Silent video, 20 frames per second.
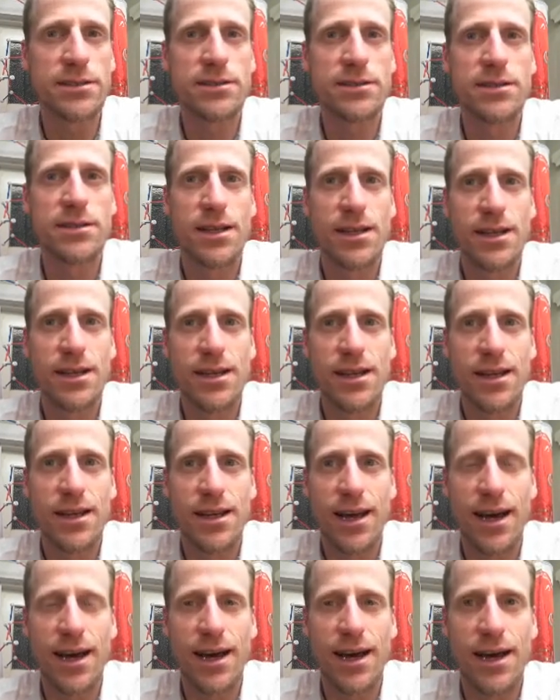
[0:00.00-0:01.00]

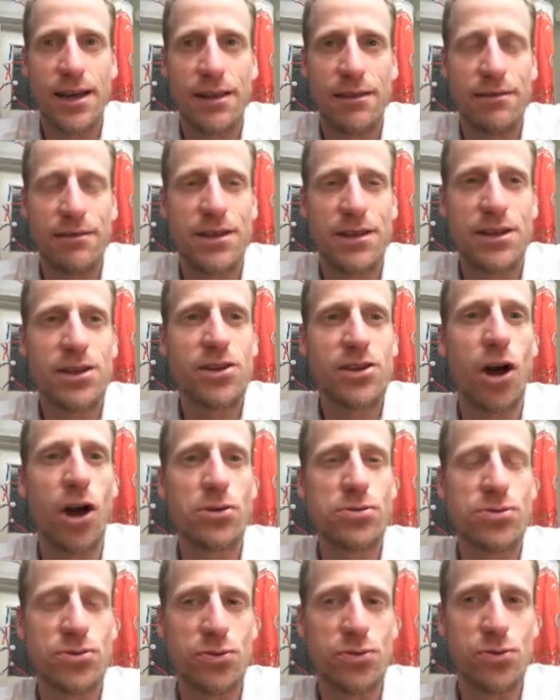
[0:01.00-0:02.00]
the
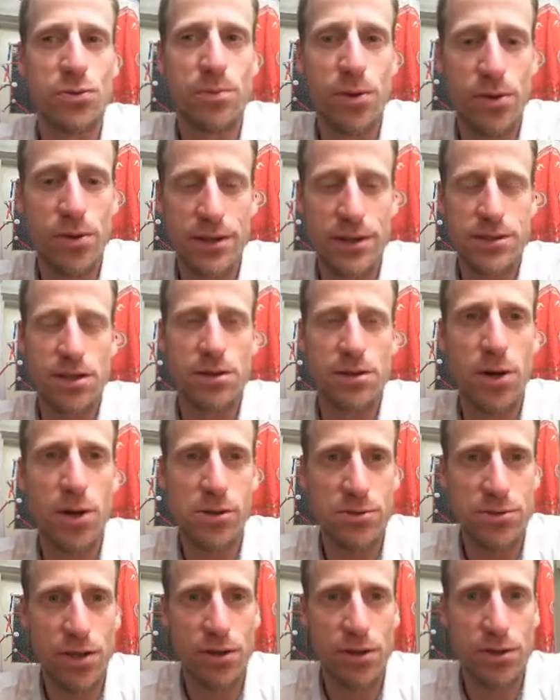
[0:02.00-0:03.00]
algorithm for sampling
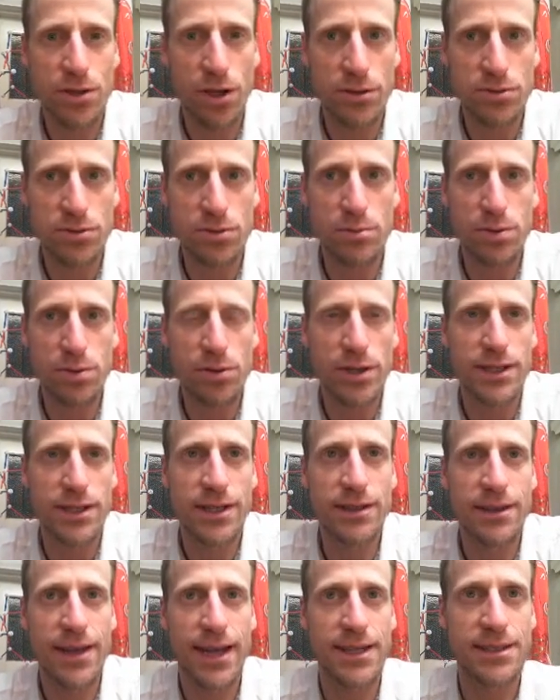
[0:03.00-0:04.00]
model
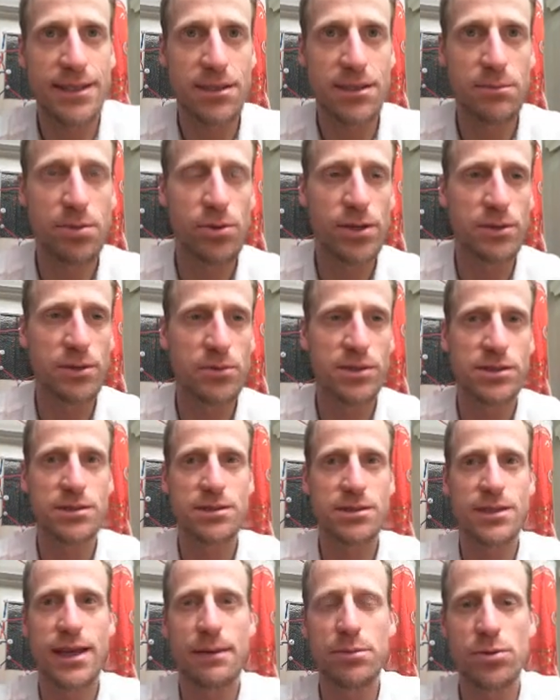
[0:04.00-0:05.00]
progresses
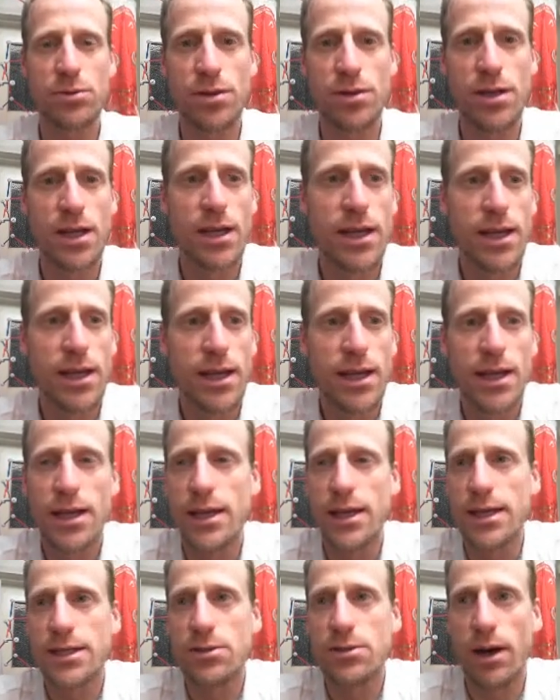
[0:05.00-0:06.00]
along this
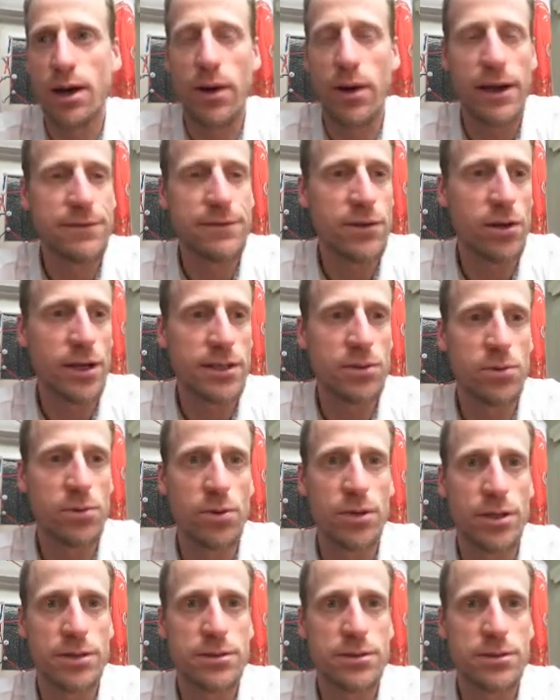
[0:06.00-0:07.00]
cross-shore profile
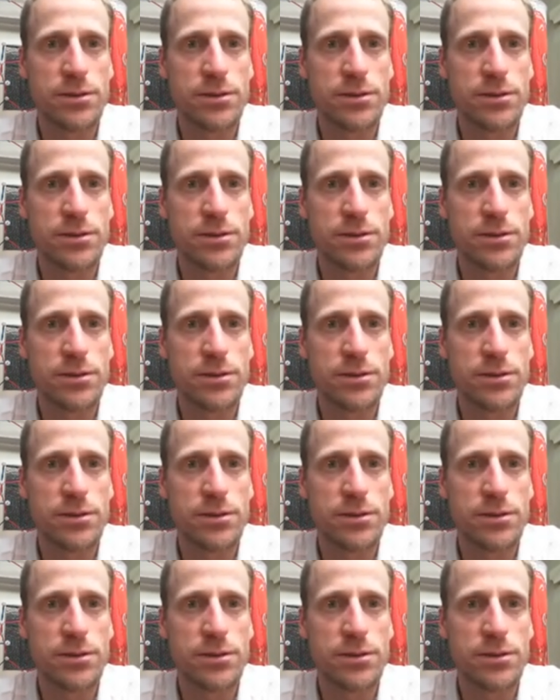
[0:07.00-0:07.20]
until it